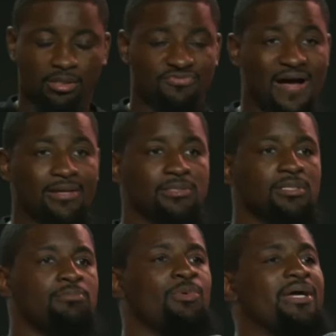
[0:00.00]
find
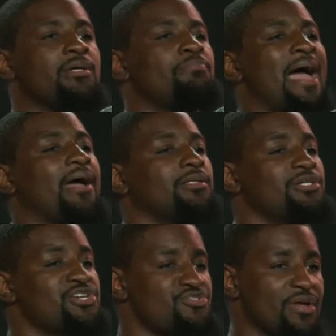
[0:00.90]
some way back to
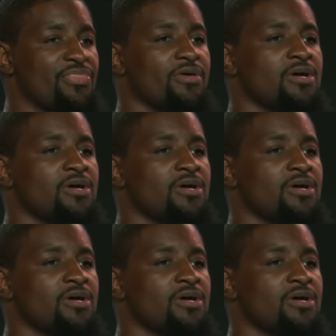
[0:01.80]
strength.